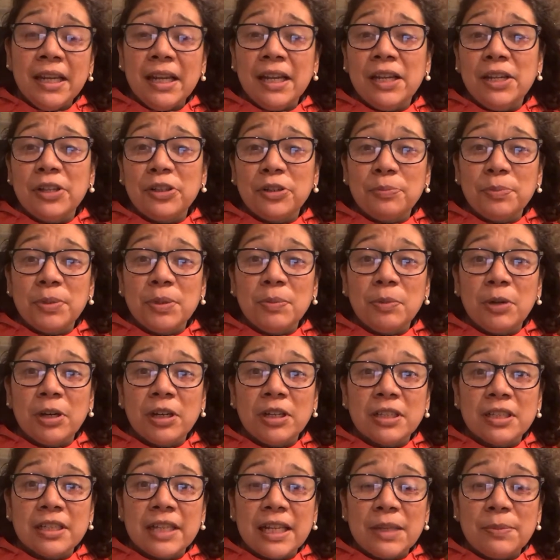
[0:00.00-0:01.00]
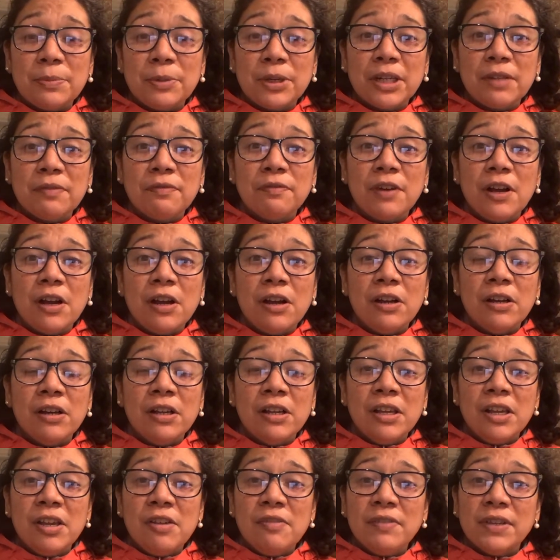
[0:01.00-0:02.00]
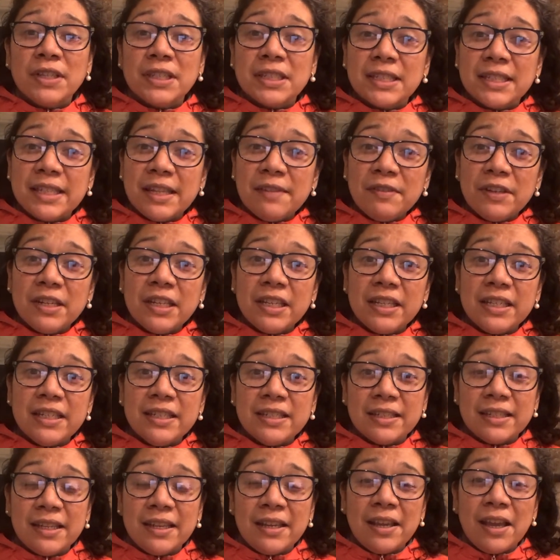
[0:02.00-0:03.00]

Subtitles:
other people are celebrating fall festivities,